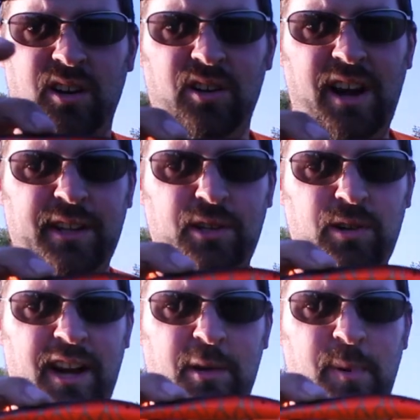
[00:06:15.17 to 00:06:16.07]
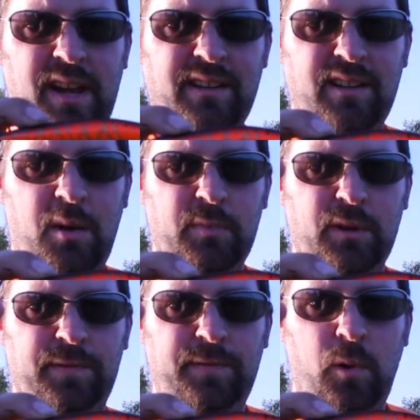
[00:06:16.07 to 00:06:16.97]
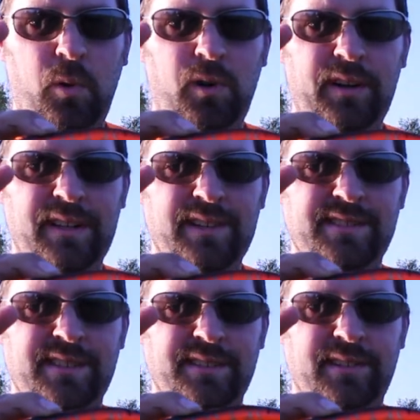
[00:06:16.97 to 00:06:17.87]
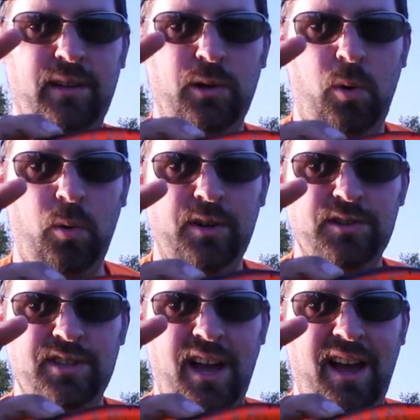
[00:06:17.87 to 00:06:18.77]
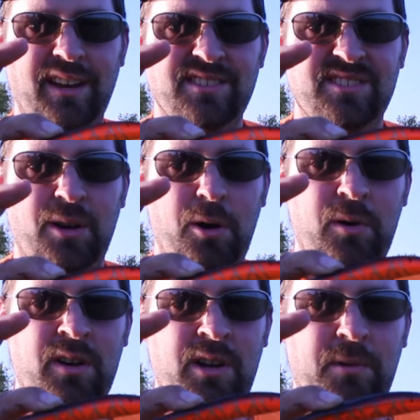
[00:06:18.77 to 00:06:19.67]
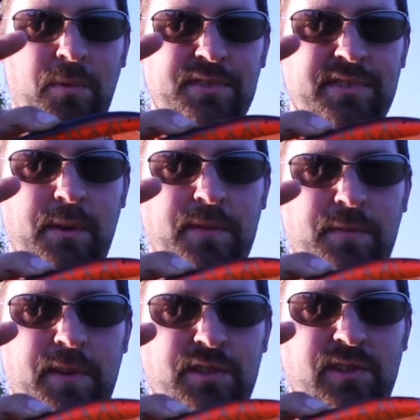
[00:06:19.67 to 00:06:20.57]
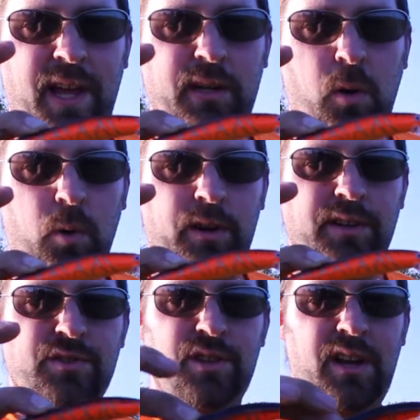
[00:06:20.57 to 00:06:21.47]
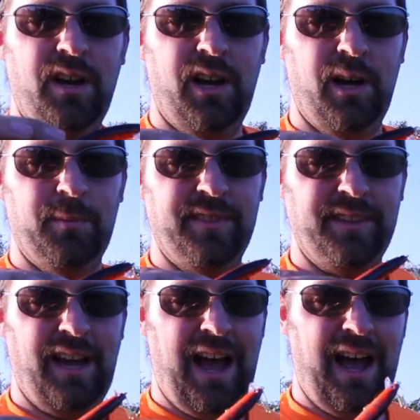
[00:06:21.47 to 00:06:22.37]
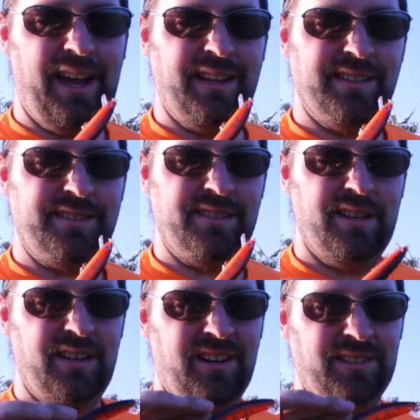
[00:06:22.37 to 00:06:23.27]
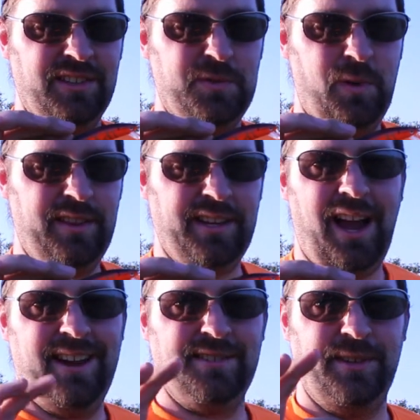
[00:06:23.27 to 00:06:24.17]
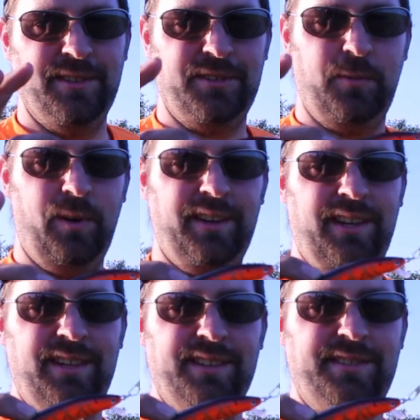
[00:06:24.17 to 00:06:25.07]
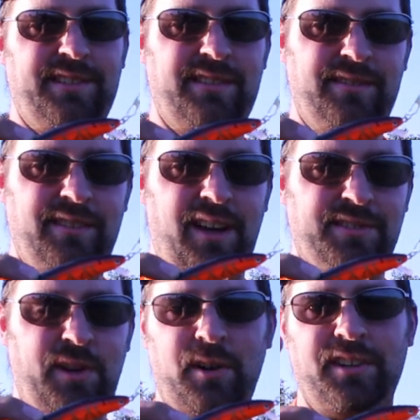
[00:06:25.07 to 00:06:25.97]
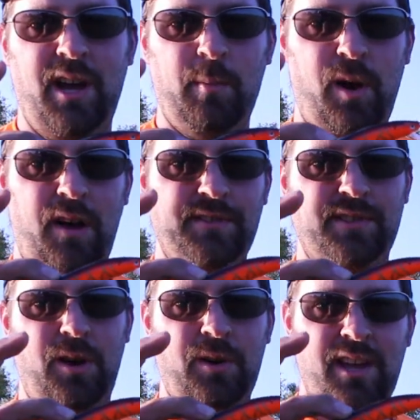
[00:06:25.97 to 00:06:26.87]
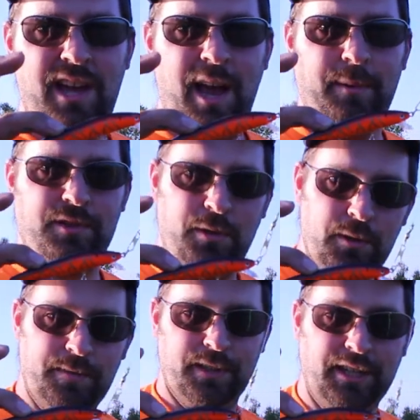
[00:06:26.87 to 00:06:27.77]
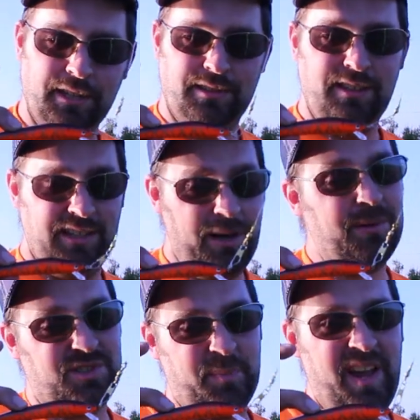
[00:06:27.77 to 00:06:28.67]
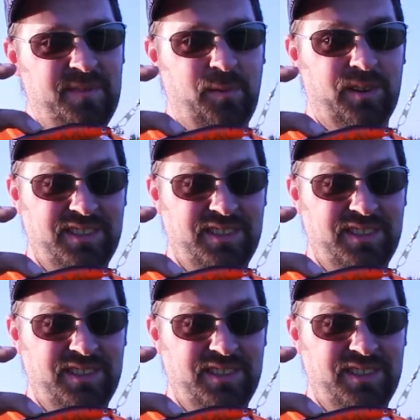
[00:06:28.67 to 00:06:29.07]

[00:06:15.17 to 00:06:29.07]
Alright, crankbait number 4 is this little orange guy, so we'll see if the fish like orange. The eyes, or at least one of the eyes on this one is starting to come off, so I mean, truthfully, you get what you pay for.